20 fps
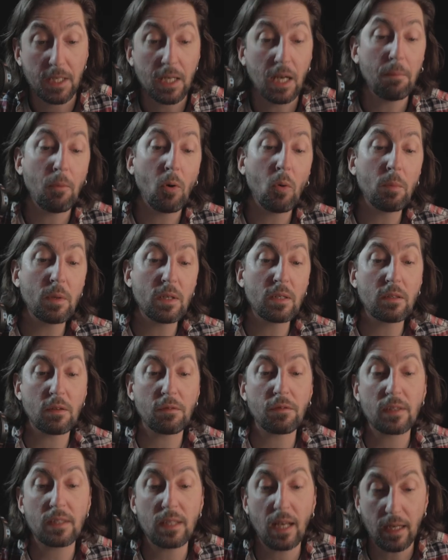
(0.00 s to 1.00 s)
A moment
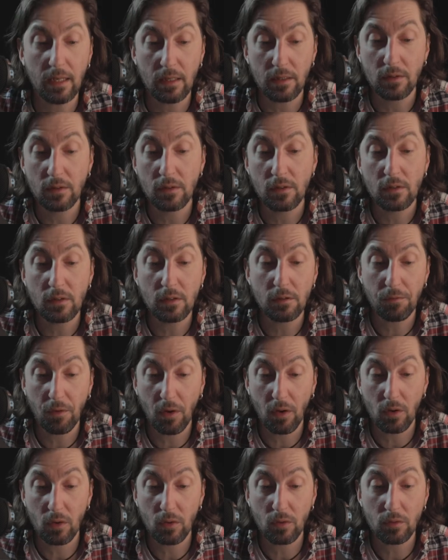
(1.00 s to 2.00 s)
of silence
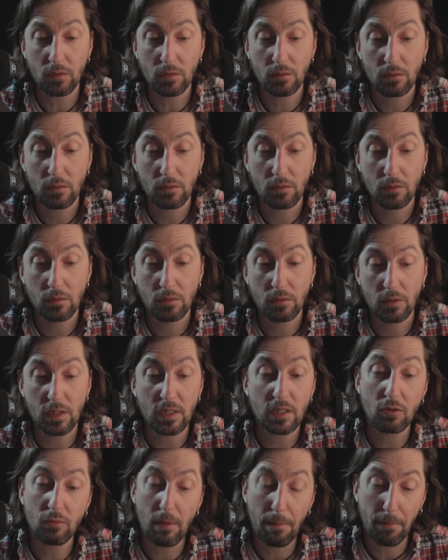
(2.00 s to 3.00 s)
followed
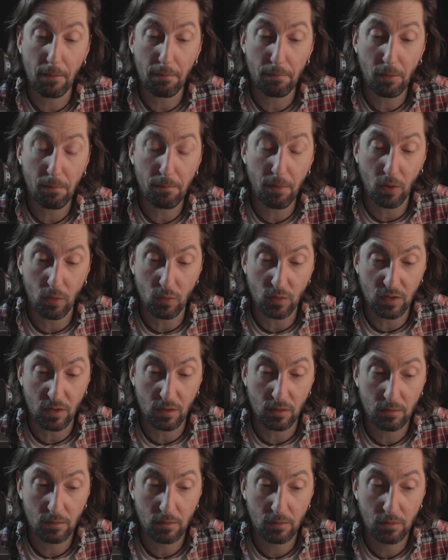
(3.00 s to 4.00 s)
this triple
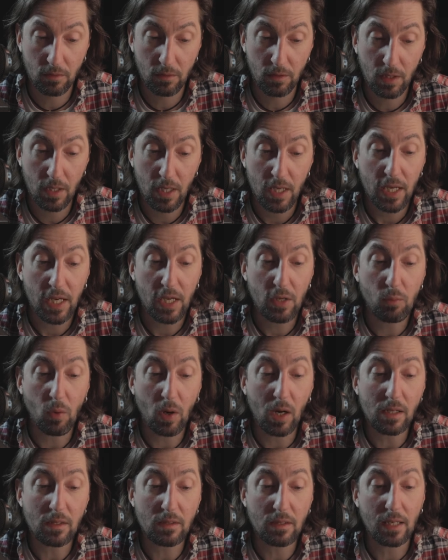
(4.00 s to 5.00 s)
proposal. It
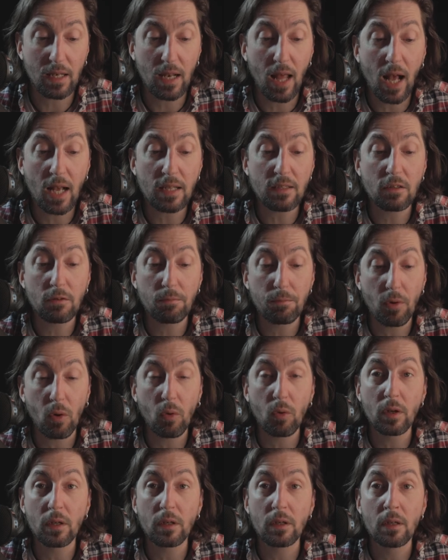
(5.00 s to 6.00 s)
was at last
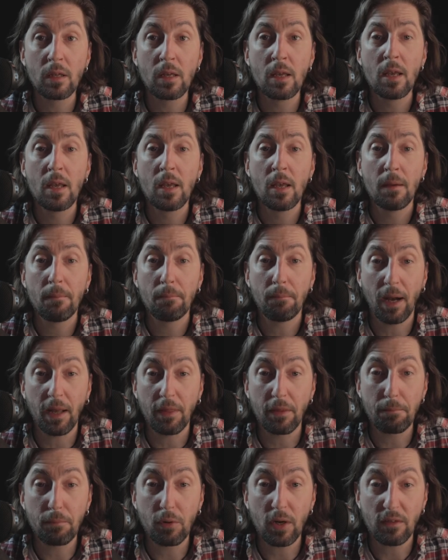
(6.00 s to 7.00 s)
broken by
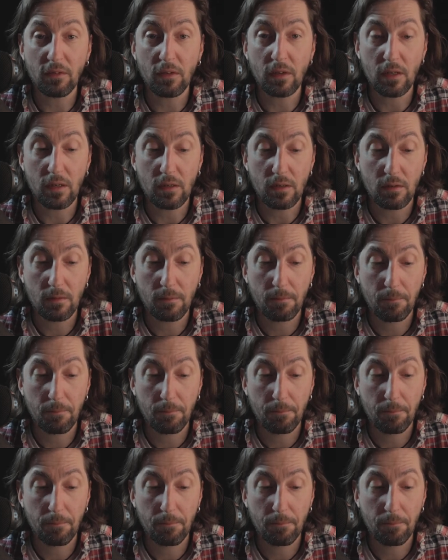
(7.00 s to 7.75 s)
the president.